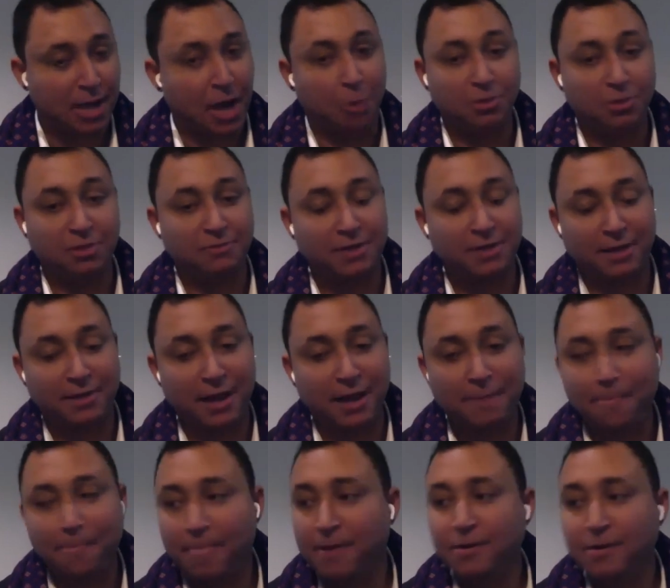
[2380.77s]
I wouldn't have done
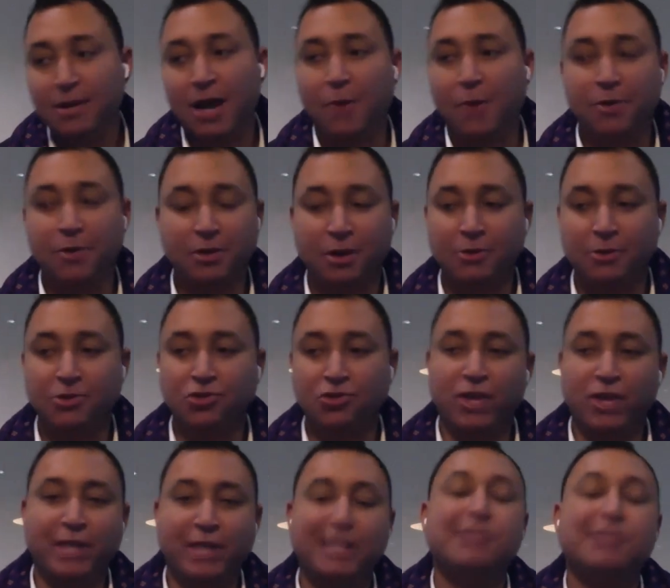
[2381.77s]
that. I would have gone
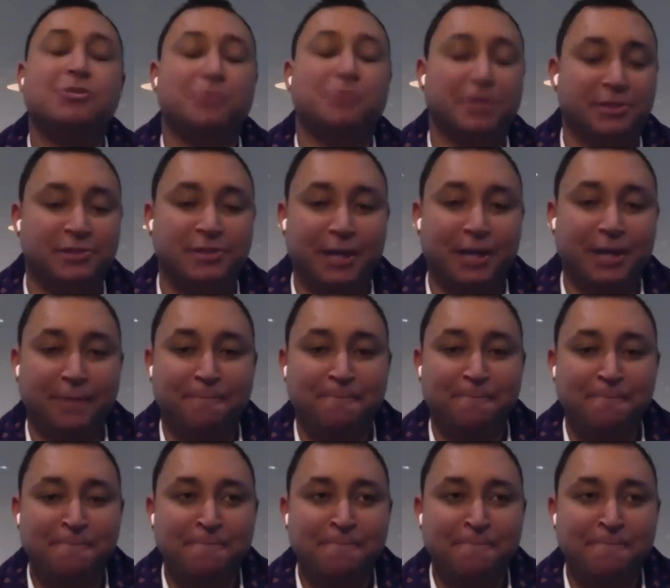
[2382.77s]
straight into real estate.